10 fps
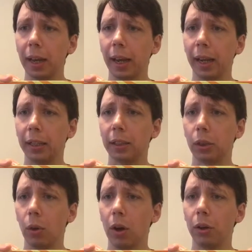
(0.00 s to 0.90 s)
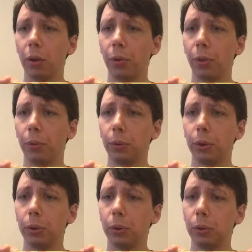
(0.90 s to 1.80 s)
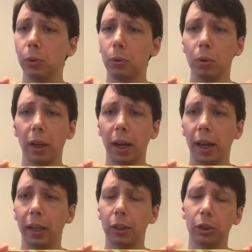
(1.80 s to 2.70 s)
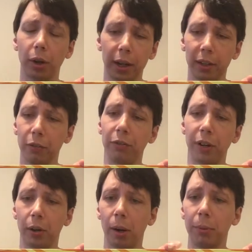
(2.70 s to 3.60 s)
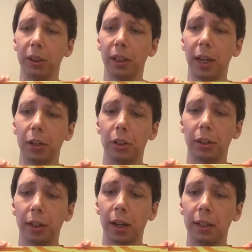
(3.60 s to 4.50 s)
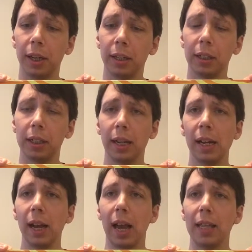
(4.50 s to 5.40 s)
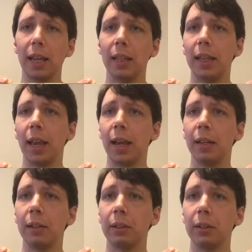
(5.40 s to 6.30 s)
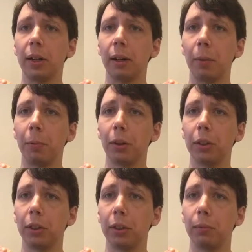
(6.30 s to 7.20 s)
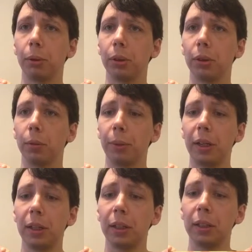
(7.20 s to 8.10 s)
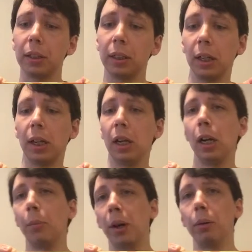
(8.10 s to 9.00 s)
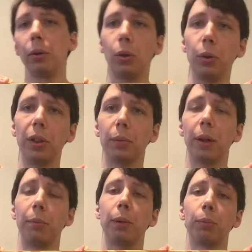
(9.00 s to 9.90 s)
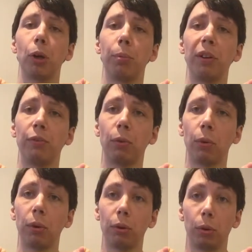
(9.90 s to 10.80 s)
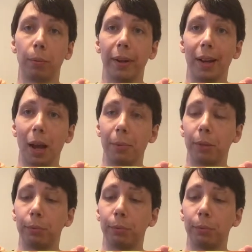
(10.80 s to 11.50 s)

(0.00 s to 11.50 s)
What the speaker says: And so I'll go through and just try to give a fair representation of the contents. And then at the end, maybe I'll share some personal opinions about who this might be appropriate for, who it might not be